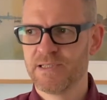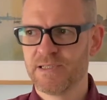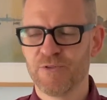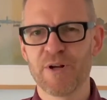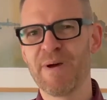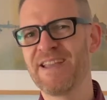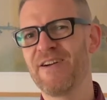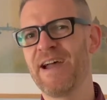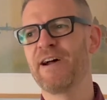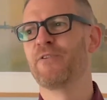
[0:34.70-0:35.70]
What about your
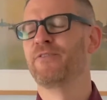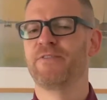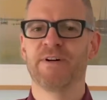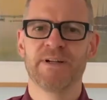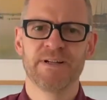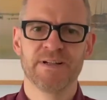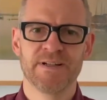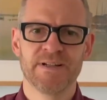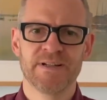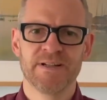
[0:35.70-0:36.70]
health?
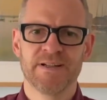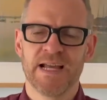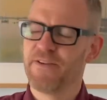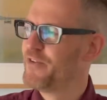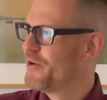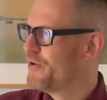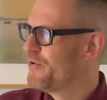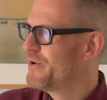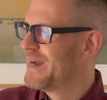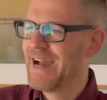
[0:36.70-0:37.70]
Have you
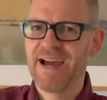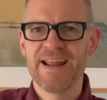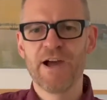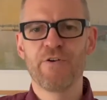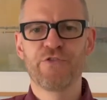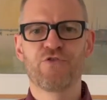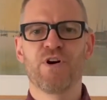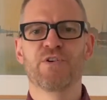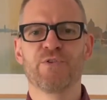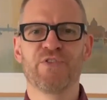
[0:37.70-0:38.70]
had health
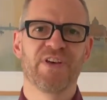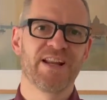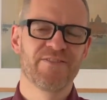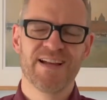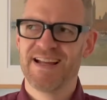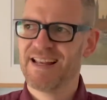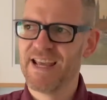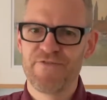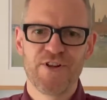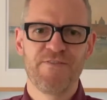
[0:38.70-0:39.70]
struggles that have
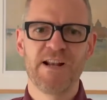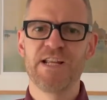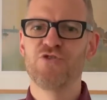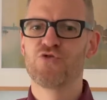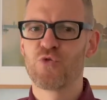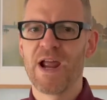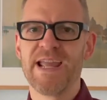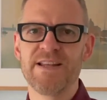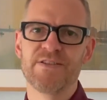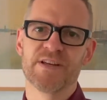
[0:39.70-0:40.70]
left you feeling
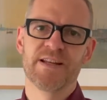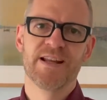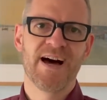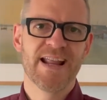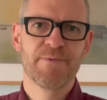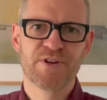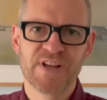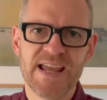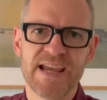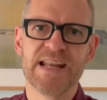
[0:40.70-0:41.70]
drained and unable to
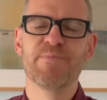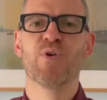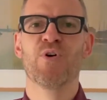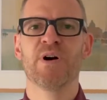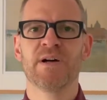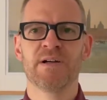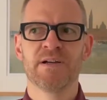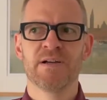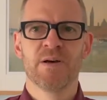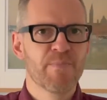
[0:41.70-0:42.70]
take any more?
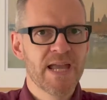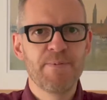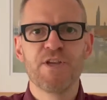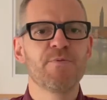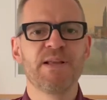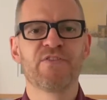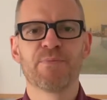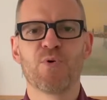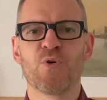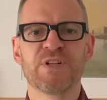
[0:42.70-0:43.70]
Maybe you've been
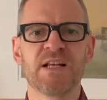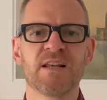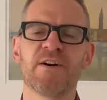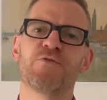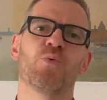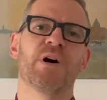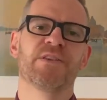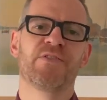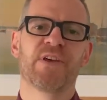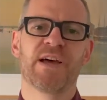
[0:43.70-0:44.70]
supporting loved
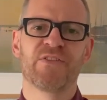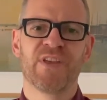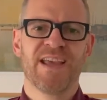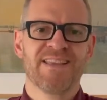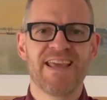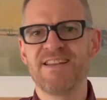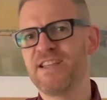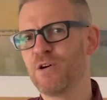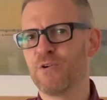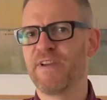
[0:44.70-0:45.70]
ones as they
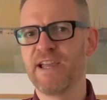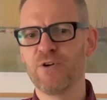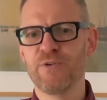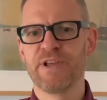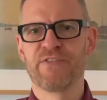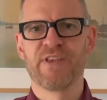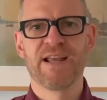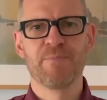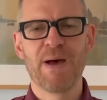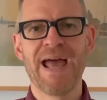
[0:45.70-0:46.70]
deal with illness
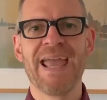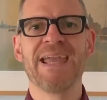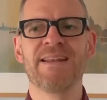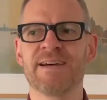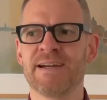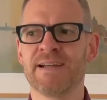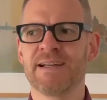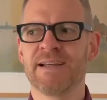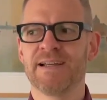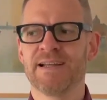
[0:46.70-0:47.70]
and pain,
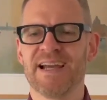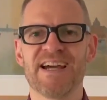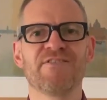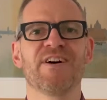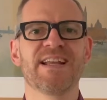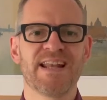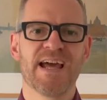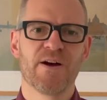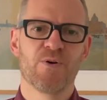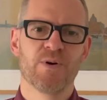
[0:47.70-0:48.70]
and right
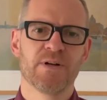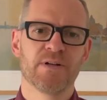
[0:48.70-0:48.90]
now